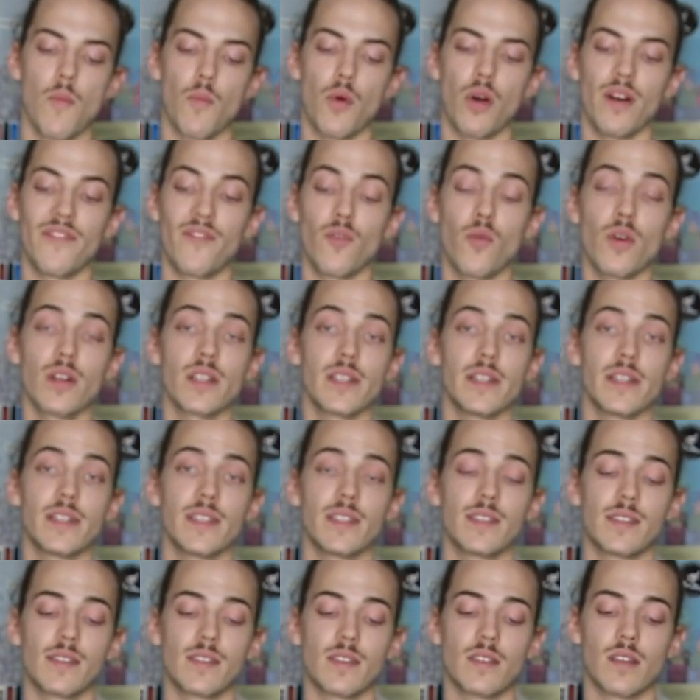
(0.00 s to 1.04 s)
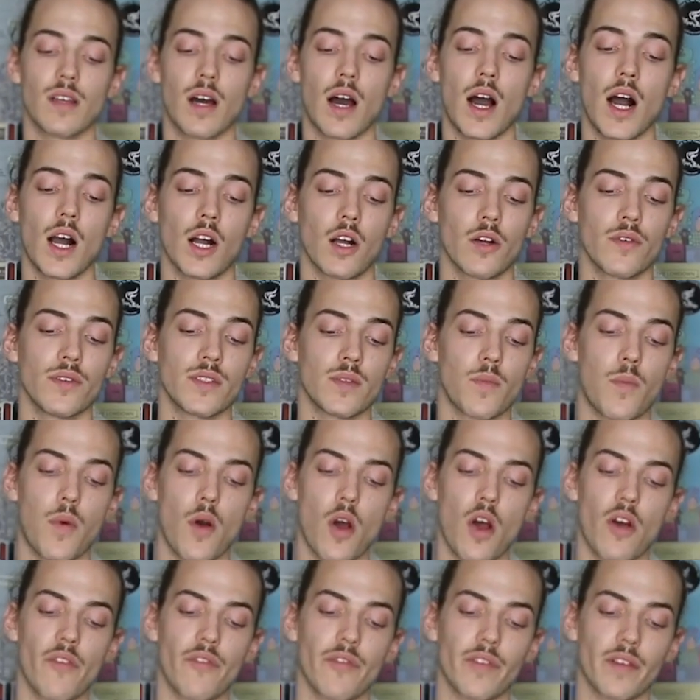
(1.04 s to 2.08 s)
But for what it is, the ArGo is
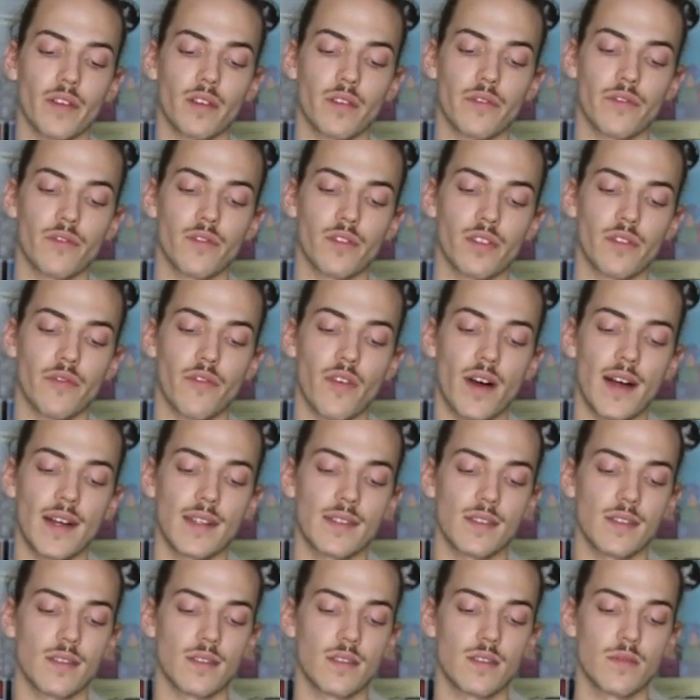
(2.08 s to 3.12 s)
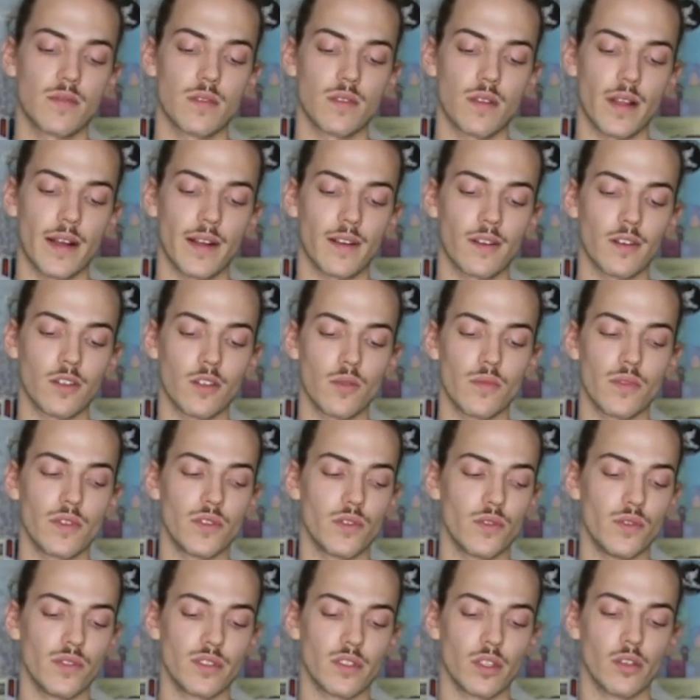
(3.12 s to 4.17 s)
perfect for a device that's like going to be
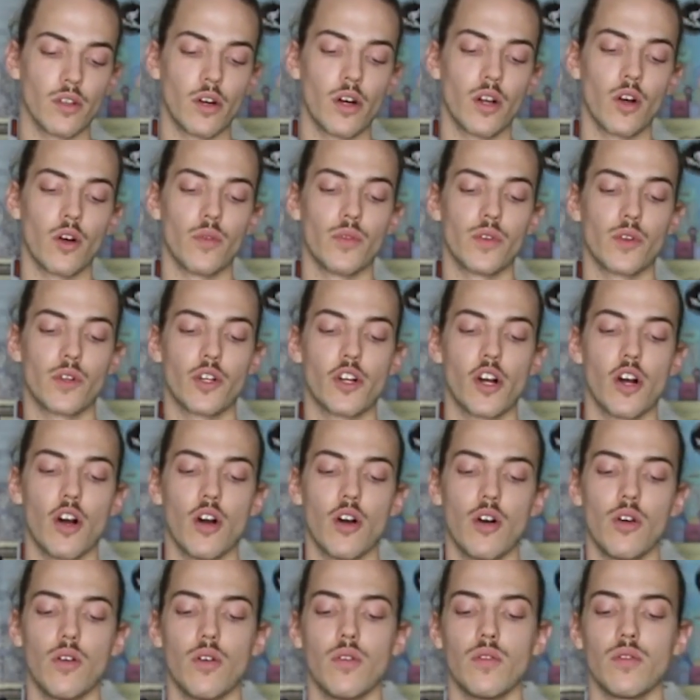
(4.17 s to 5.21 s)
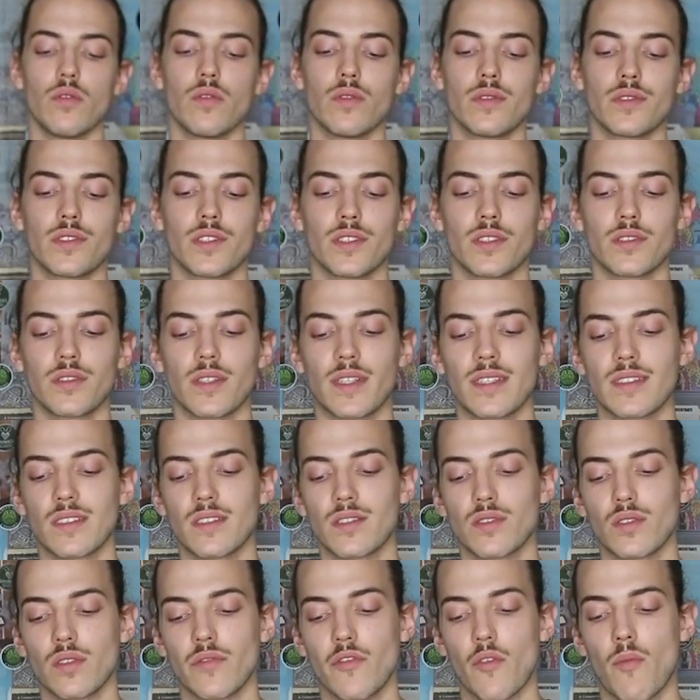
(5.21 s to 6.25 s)
used a lot on the go, or just as
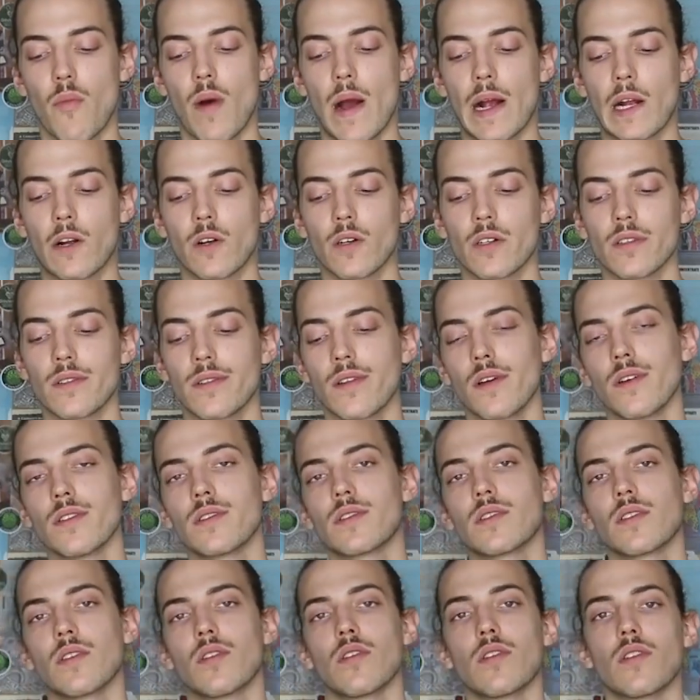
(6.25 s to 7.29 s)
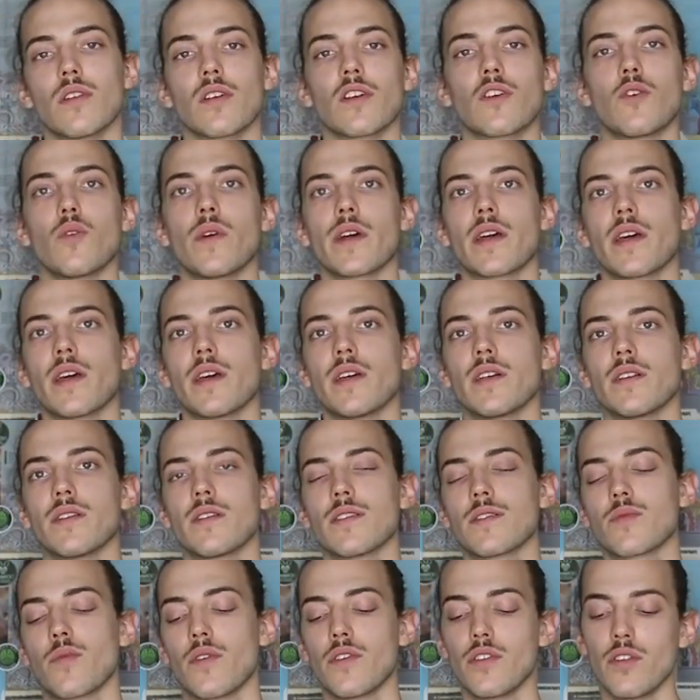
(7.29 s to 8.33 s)
a sort of a micro dose or a quick hit
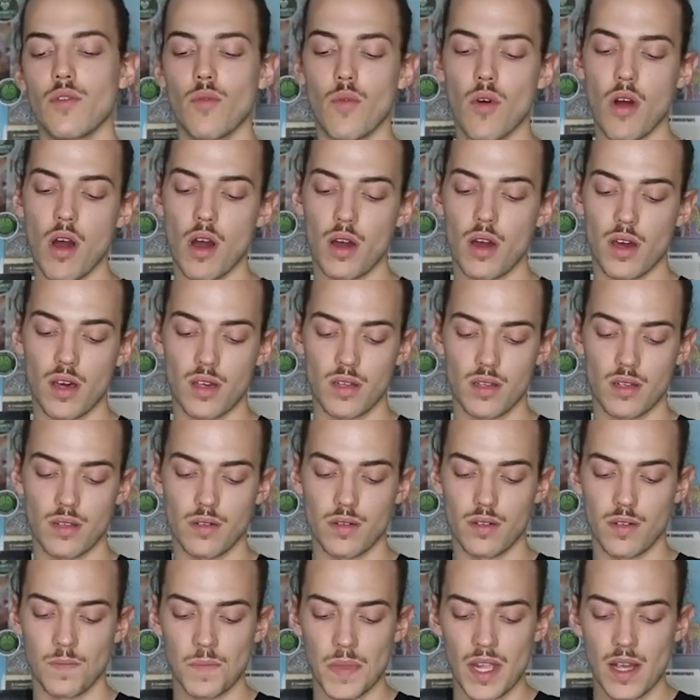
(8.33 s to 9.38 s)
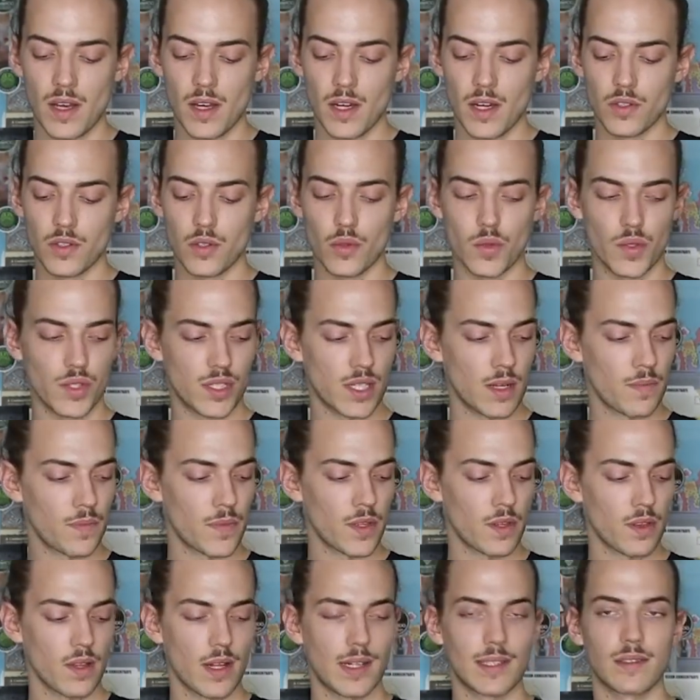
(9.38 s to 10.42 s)
just while you're working or doing
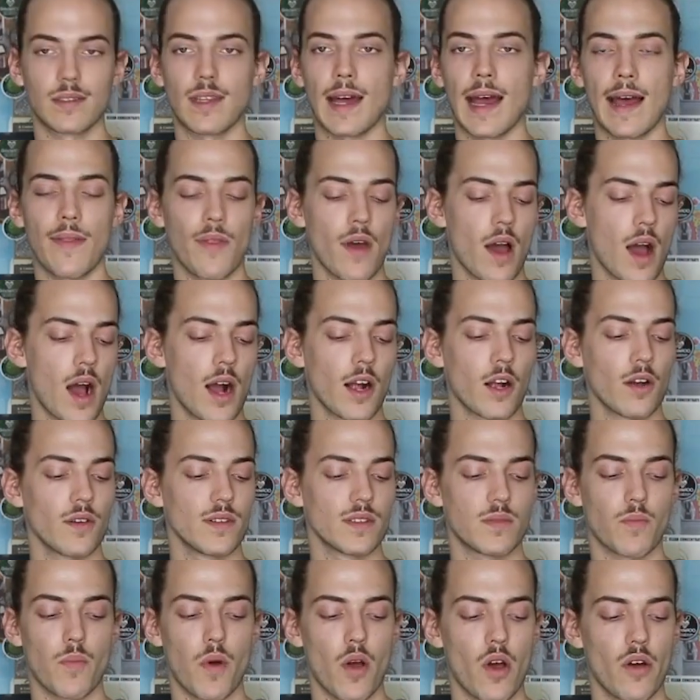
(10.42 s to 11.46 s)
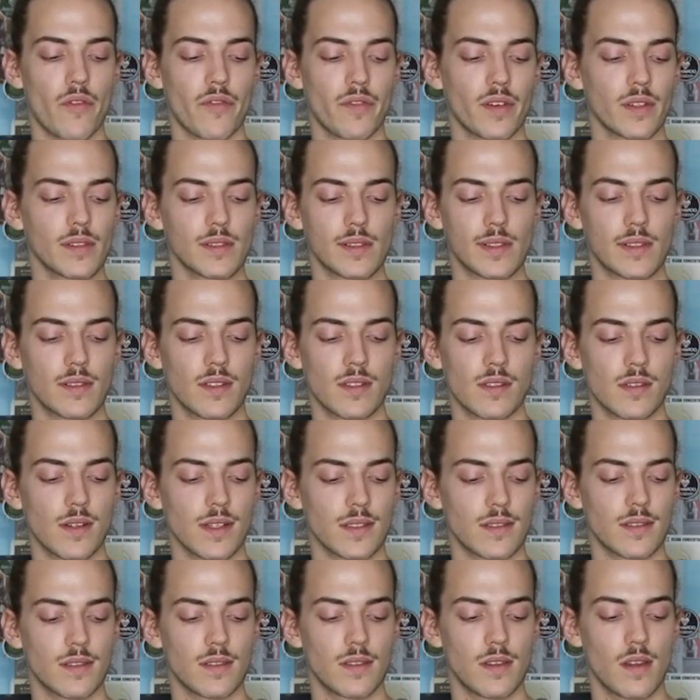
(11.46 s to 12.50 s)
something like that. The ArGo is perfect. Like, there's
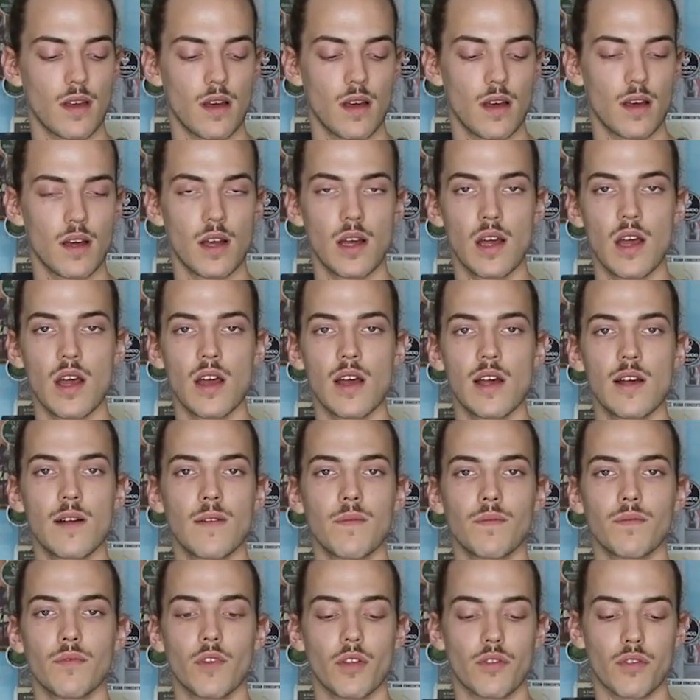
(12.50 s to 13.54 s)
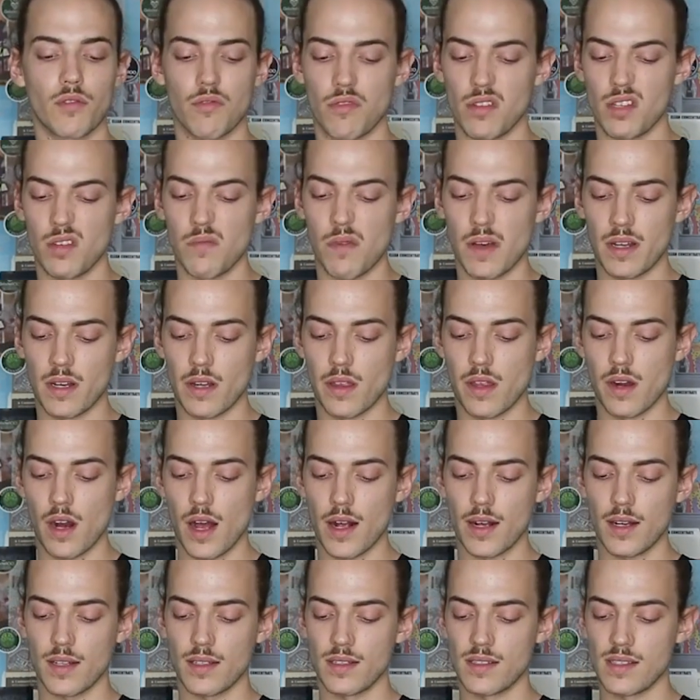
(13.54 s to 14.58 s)
nothing really better that
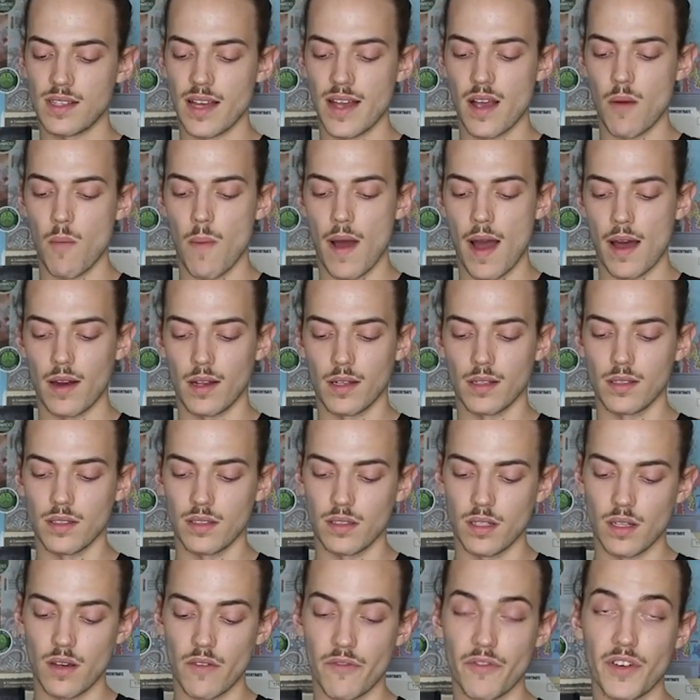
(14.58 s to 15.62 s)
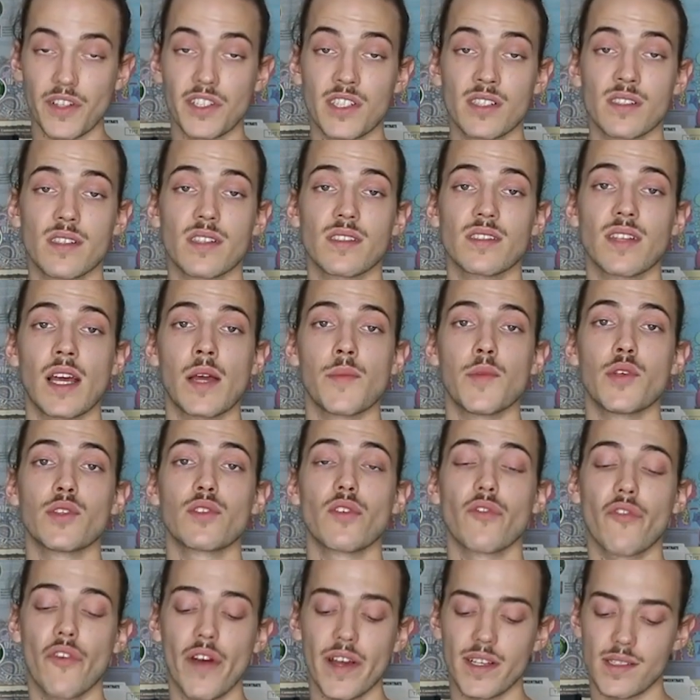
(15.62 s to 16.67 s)
I can say about it. It features the same
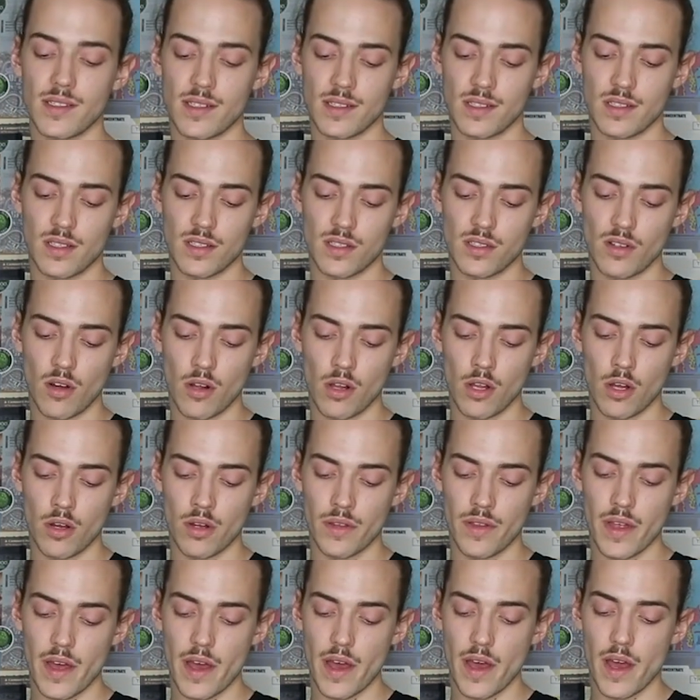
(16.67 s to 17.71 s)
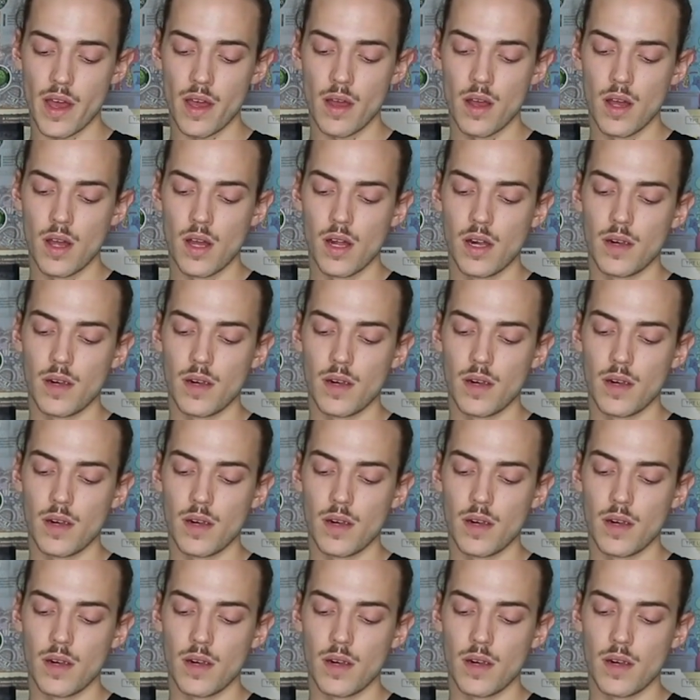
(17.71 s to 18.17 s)
interface as the Solo and the Air,